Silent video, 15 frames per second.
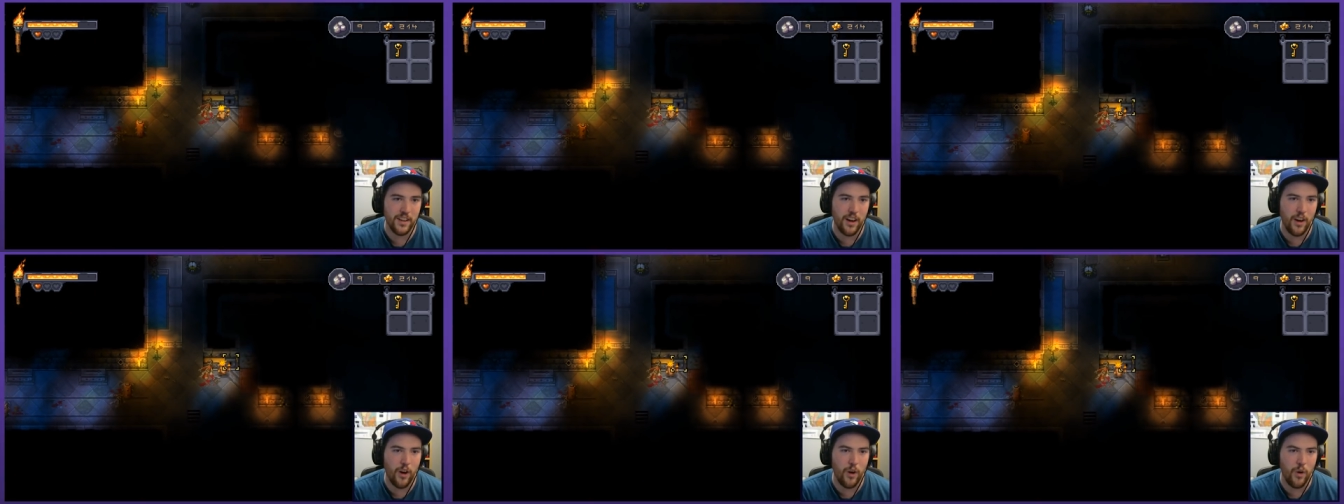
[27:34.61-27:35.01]

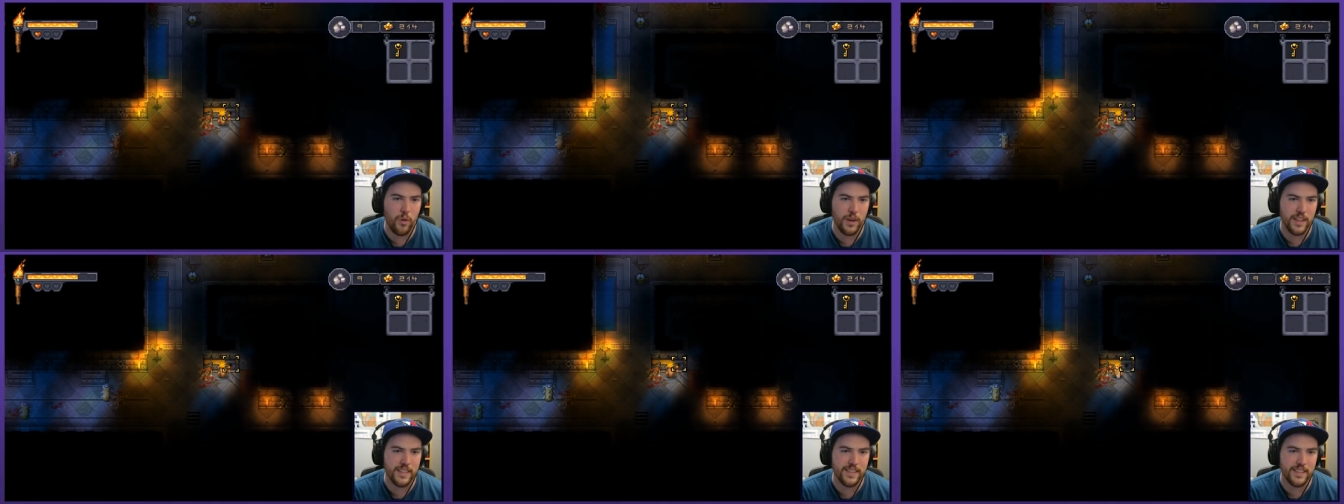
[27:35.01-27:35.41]
Oh,
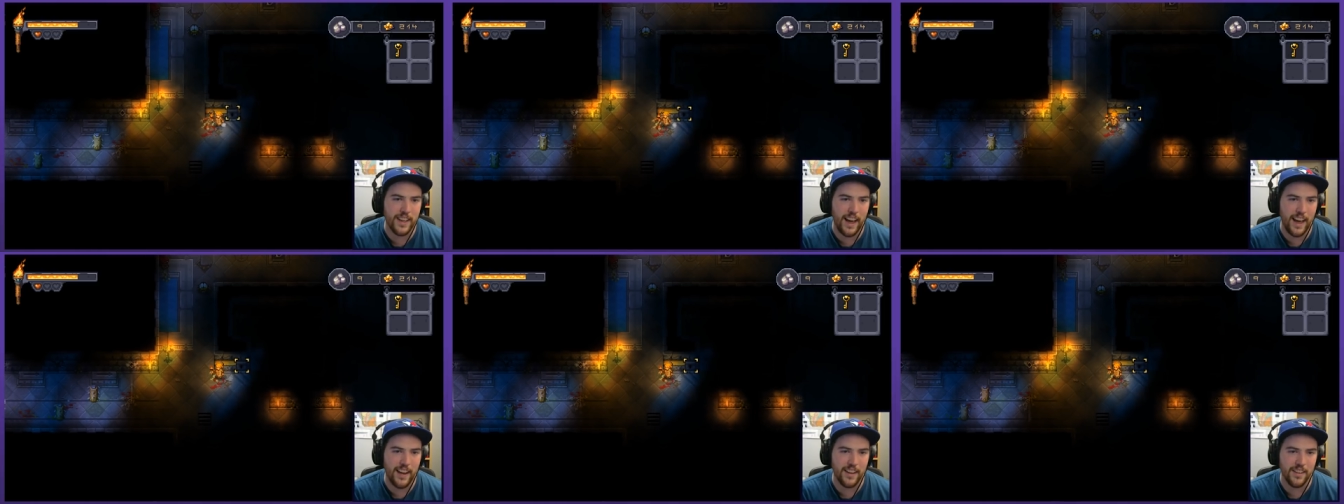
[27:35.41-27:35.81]
is
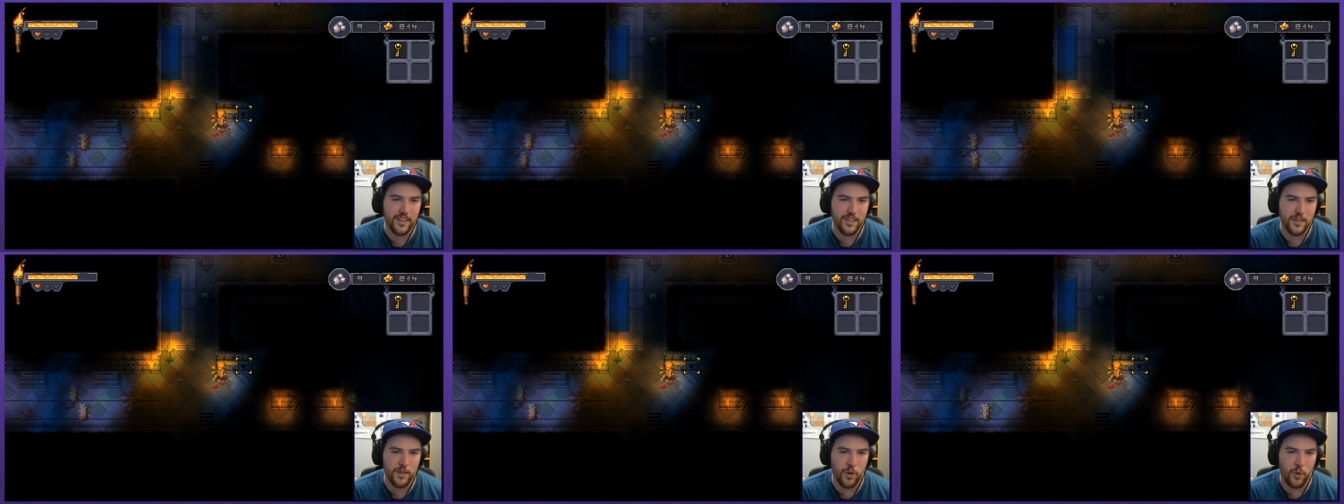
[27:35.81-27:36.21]

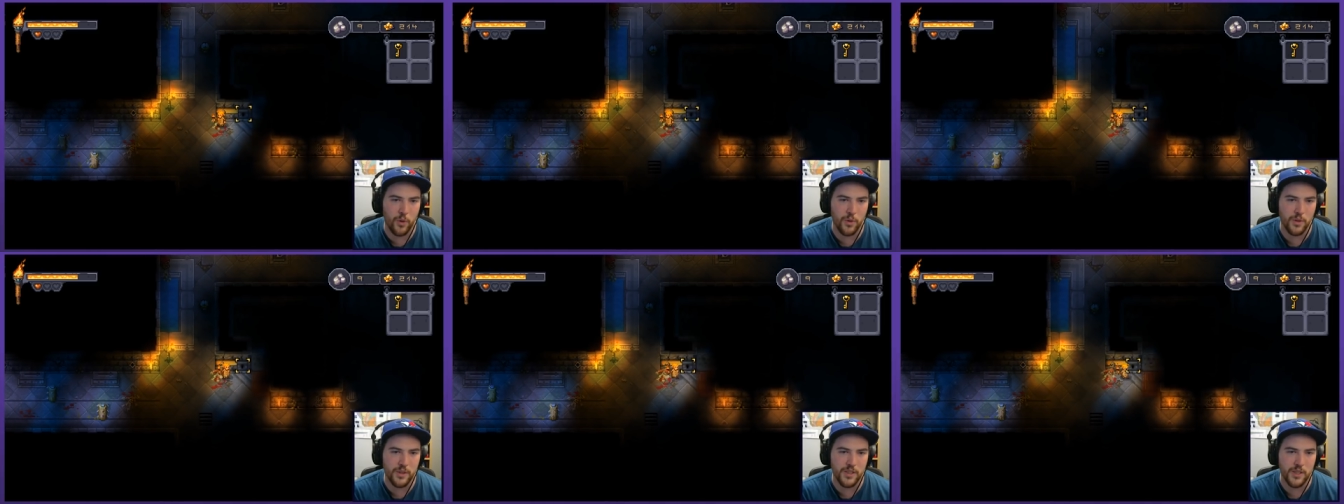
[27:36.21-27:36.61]
that
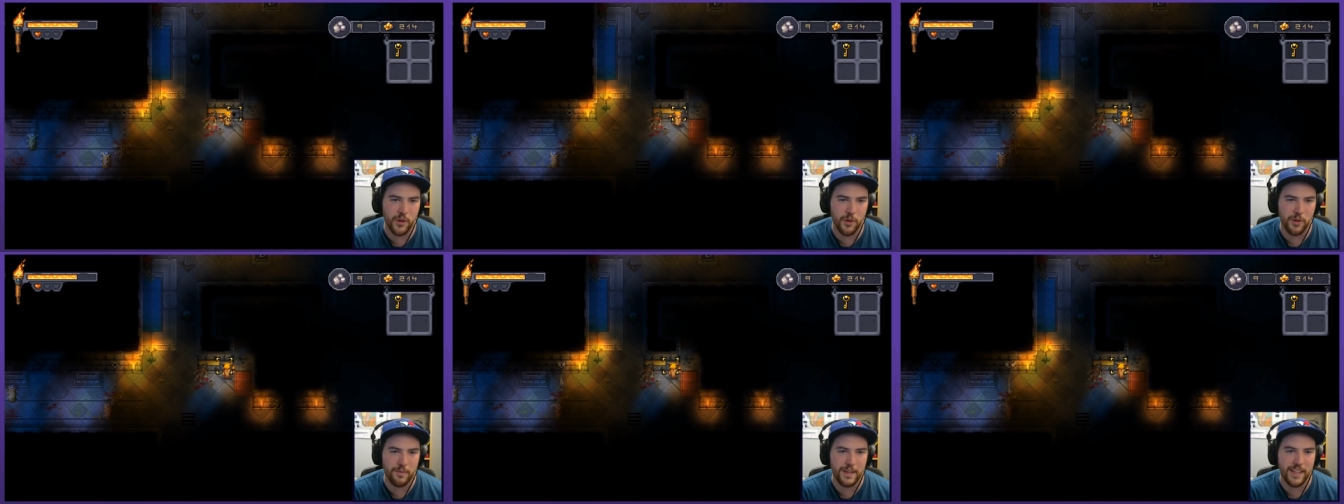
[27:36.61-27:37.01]
gold
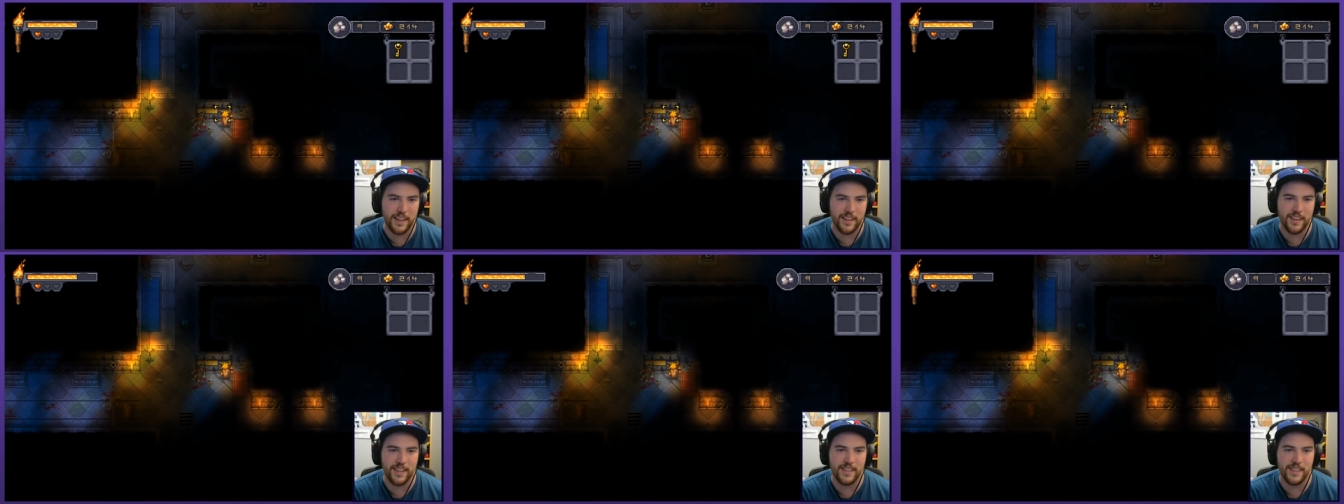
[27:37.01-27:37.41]
showing me
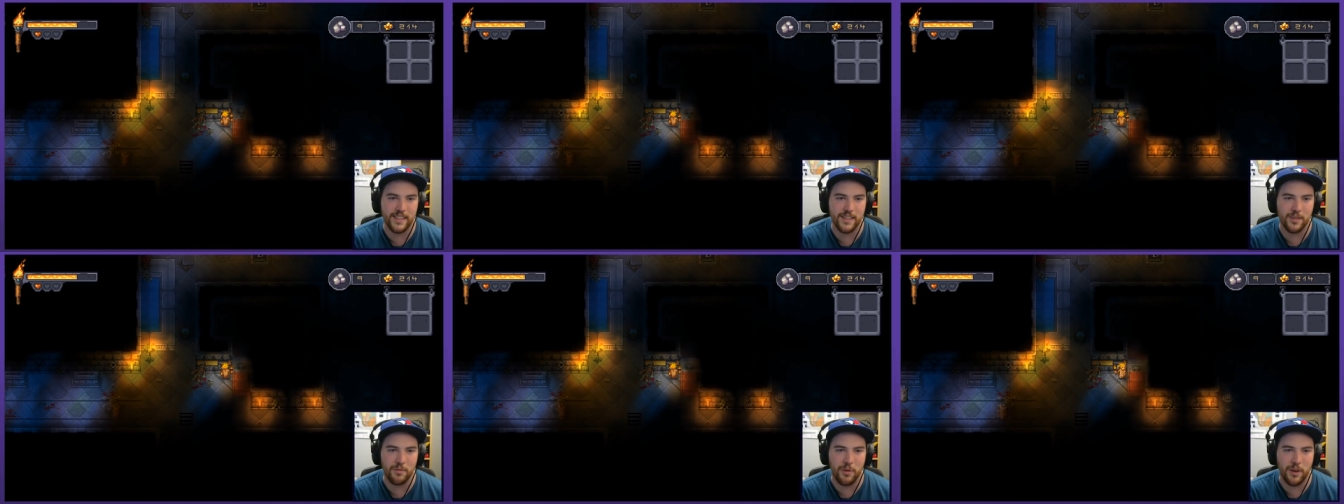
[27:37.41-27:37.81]
that this
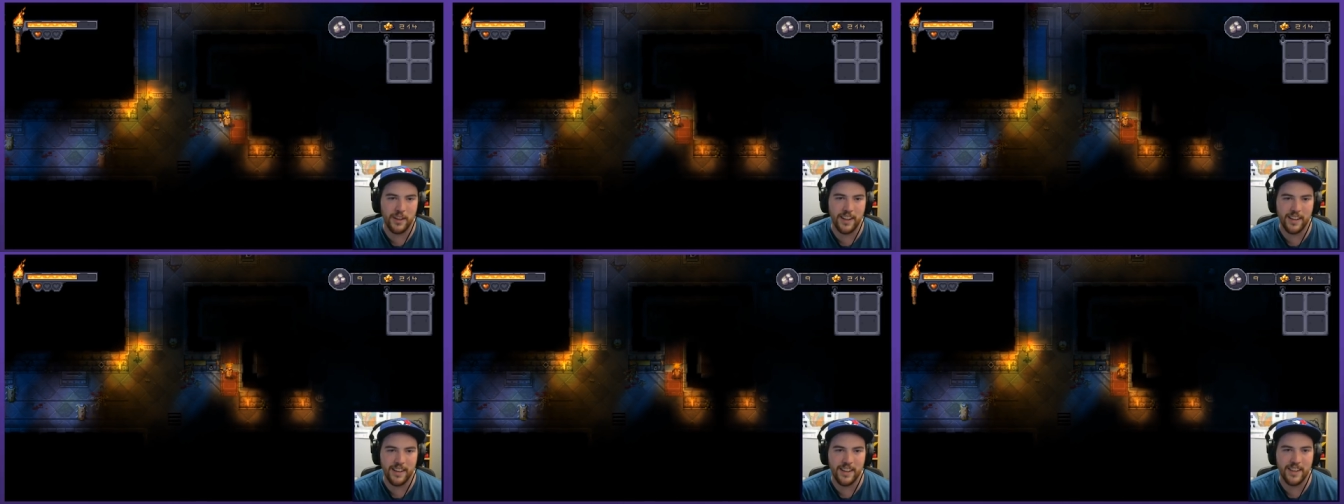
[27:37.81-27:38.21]
is the
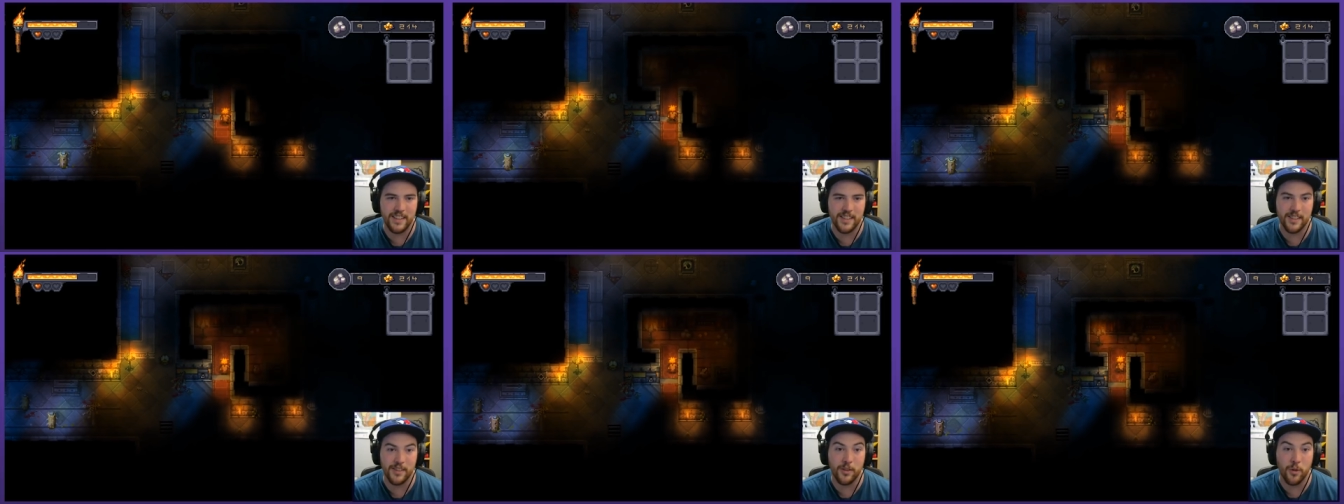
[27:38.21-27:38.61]
one that
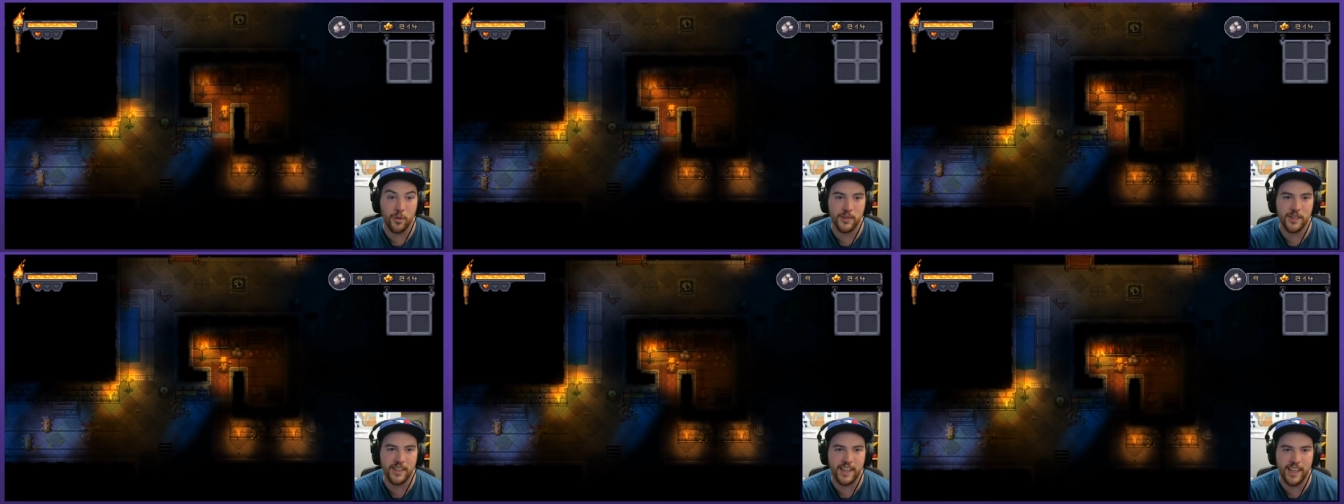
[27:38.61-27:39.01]
needs the
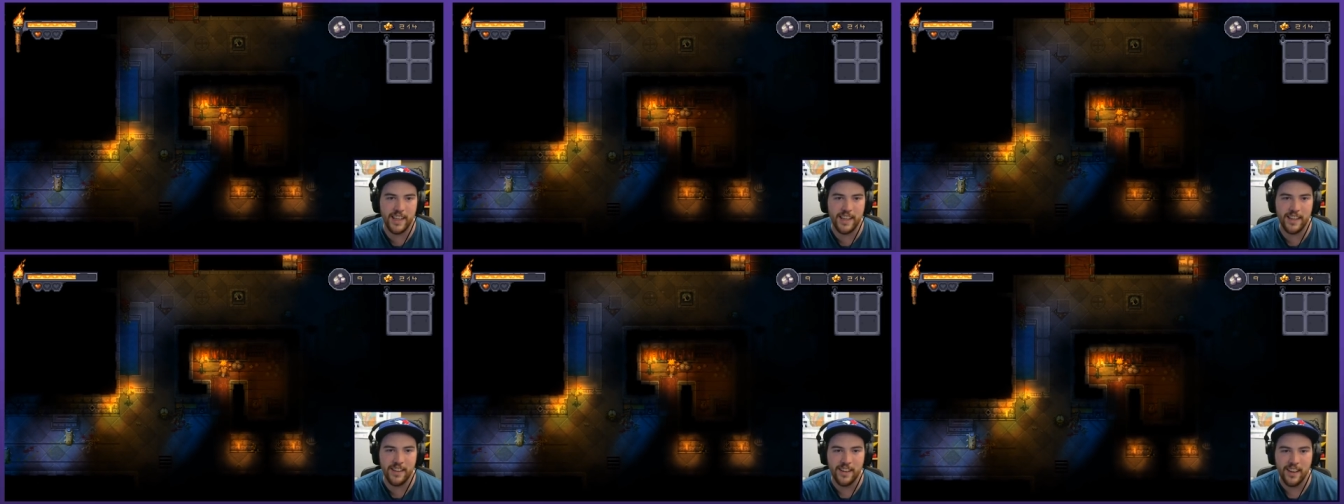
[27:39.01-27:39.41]
gold
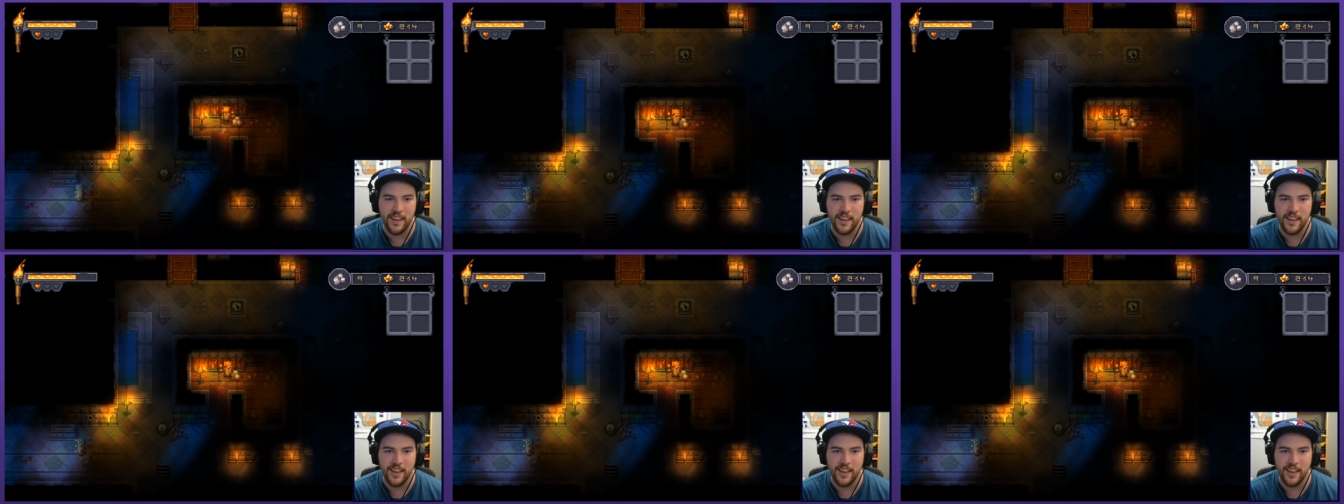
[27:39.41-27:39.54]
key?